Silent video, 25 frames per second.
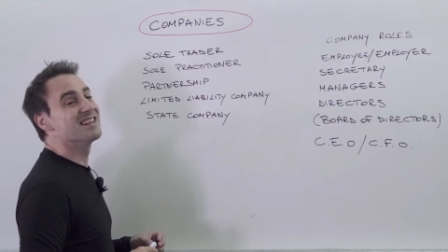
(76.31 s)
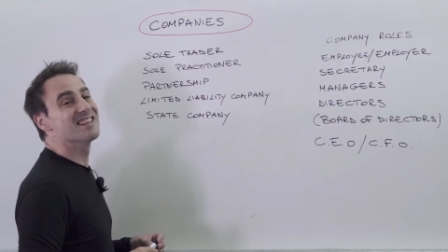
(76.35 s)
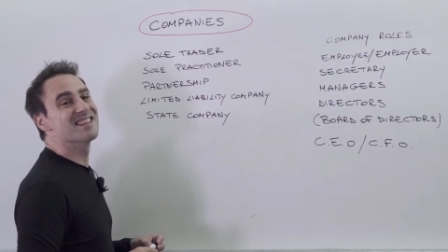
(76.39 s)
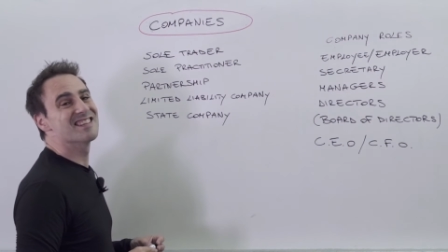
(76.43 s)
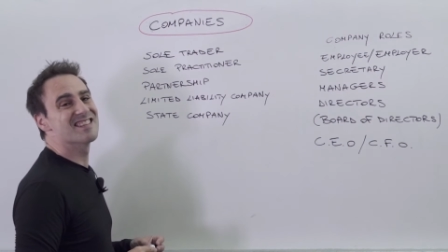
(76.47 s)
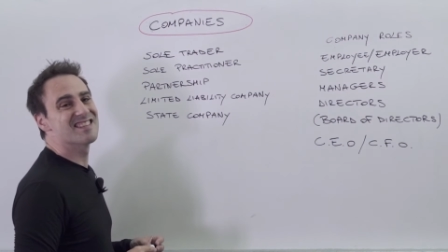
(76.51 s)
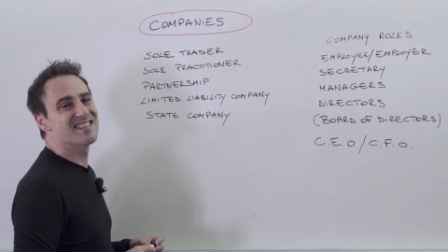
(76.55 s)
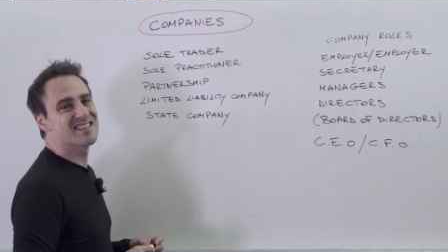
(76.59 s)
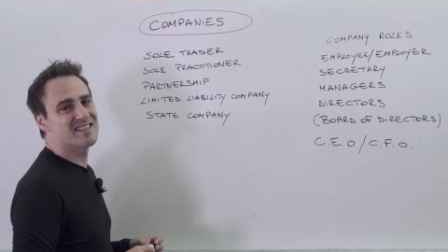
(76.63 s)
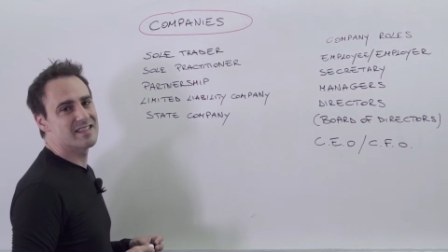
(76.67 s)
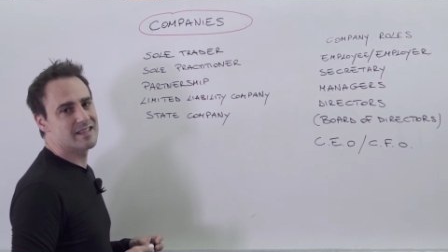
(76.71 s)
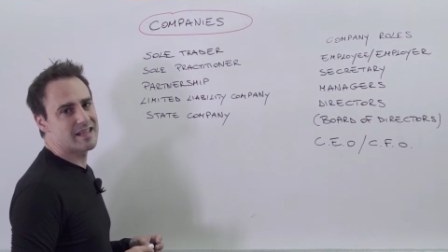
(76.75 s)

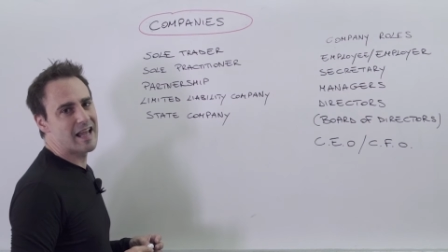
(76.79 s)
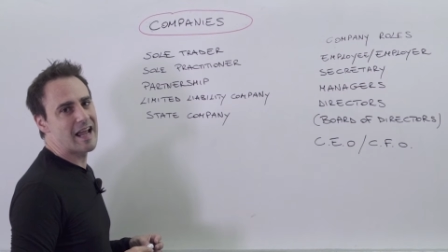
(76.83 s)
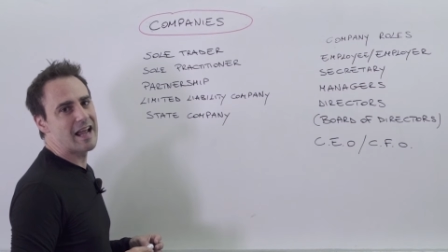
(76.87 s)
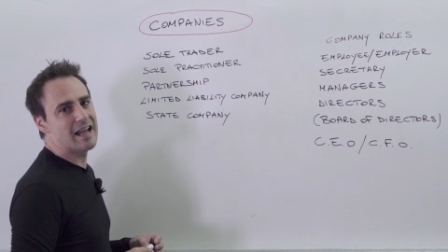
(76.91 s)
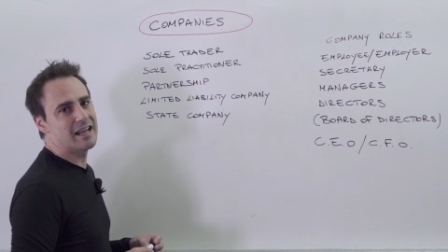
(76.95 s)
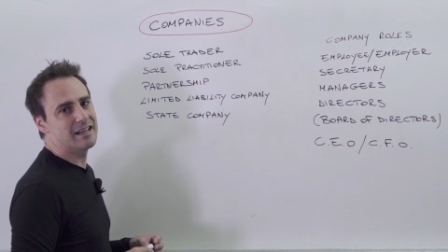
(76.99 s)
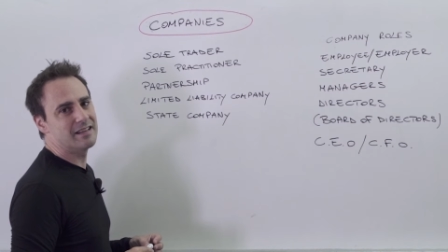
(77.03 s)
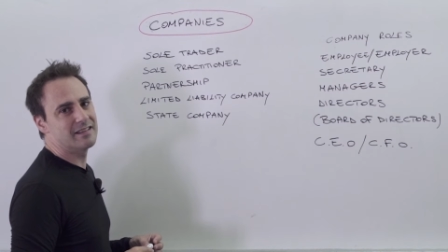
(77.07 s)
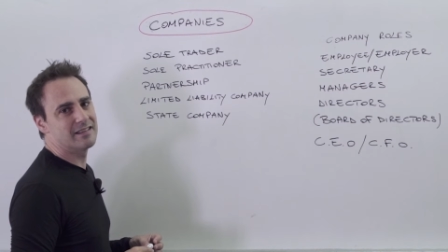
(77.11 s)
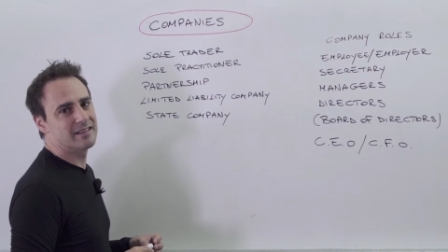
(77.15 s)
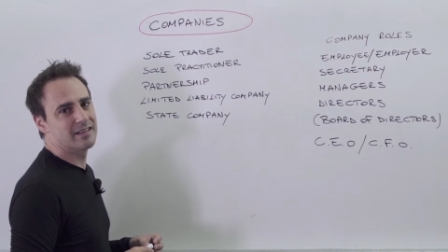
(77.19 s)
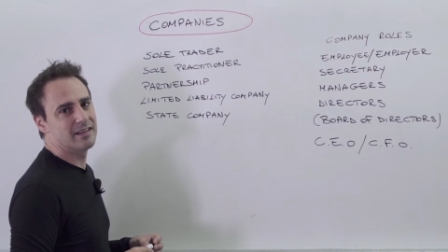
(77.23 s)

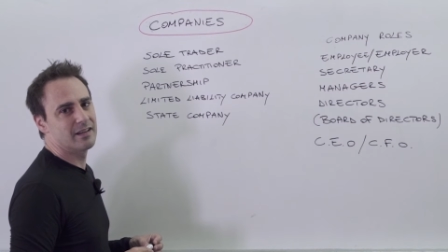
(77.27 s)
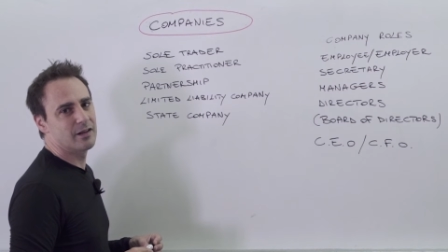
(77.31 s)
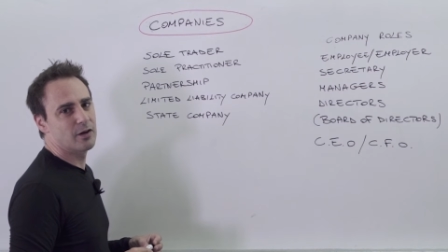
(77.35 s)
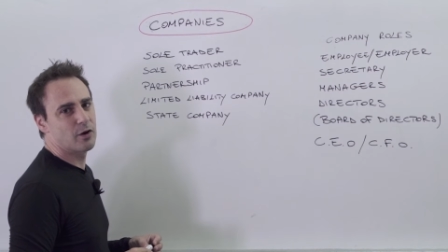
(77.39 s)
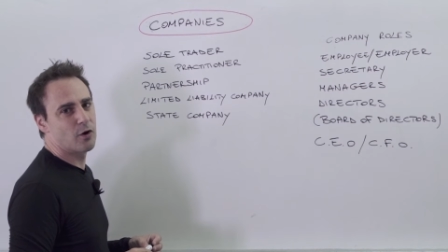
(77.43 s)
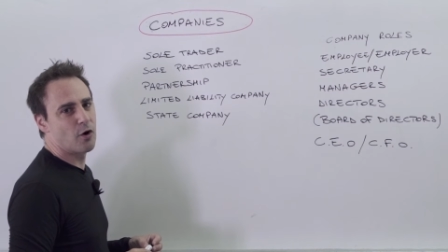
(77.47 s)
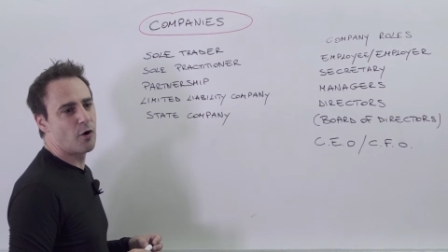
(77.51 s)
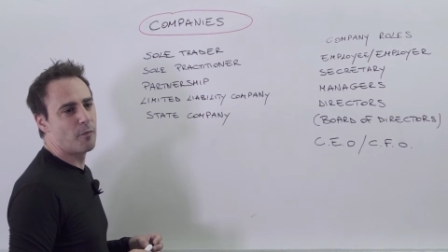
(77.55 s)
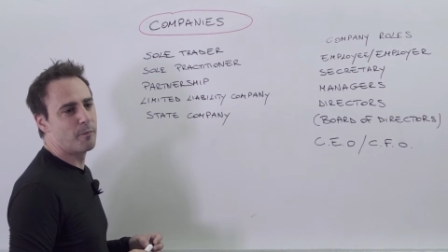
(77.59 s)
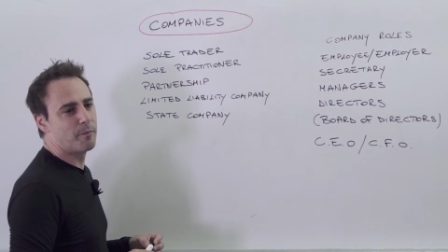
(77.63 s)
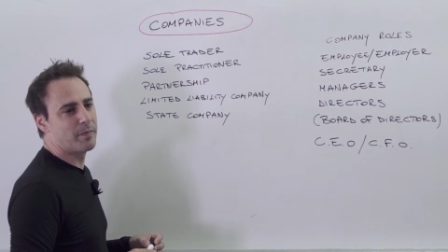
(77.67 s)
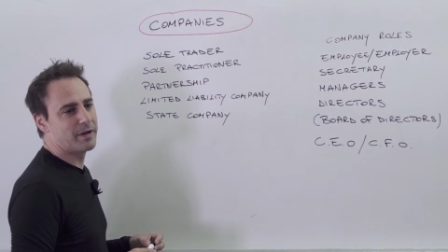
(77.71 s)
state
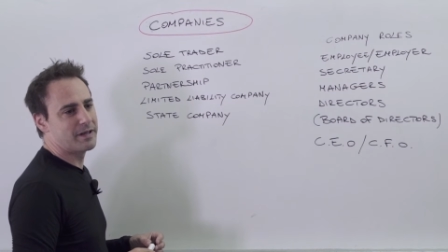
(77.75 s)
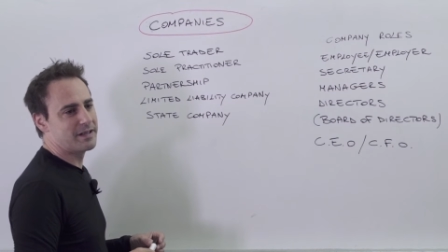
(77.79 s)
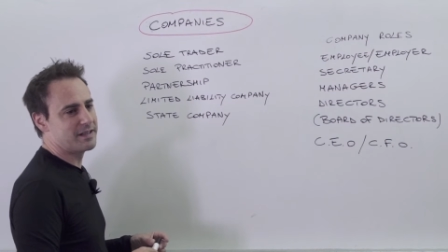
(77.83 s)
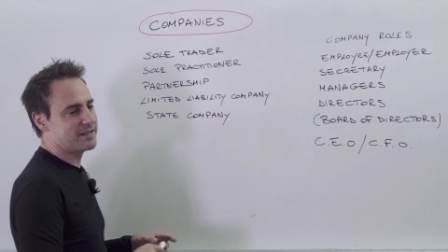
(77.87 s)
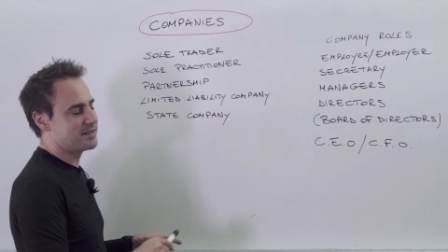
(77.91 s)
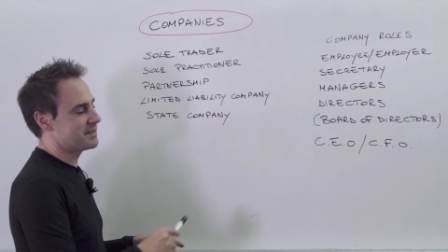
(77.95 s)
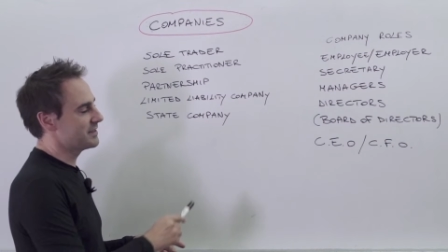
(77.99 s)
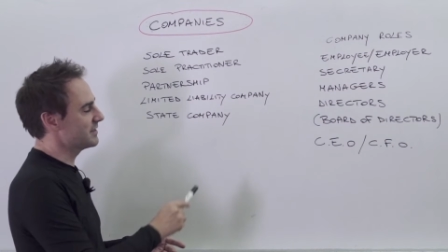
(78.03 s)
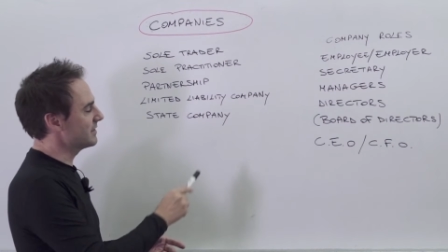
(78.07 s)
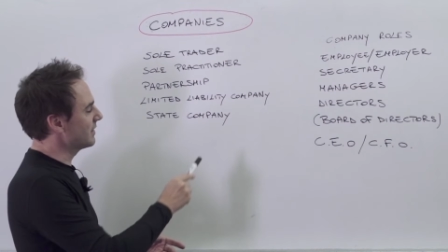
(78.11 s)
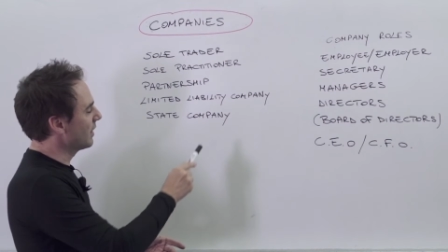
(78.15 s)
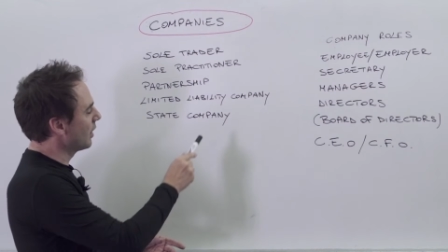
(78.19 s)

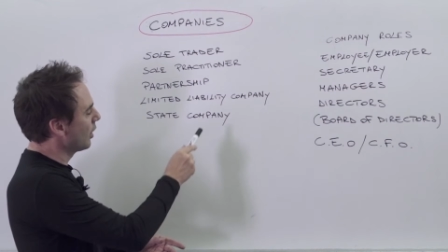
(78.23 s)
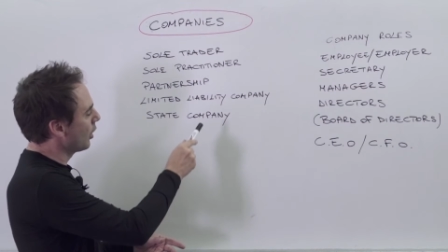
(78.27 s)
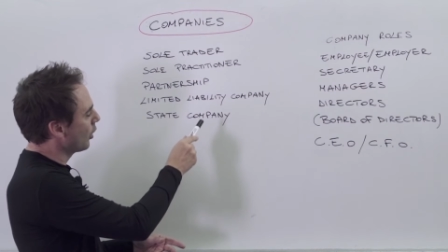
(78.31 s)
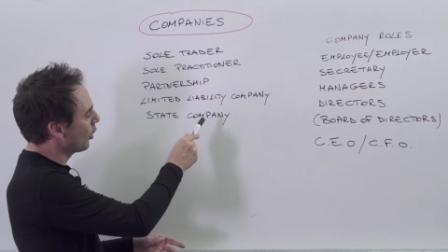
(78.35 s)
companies,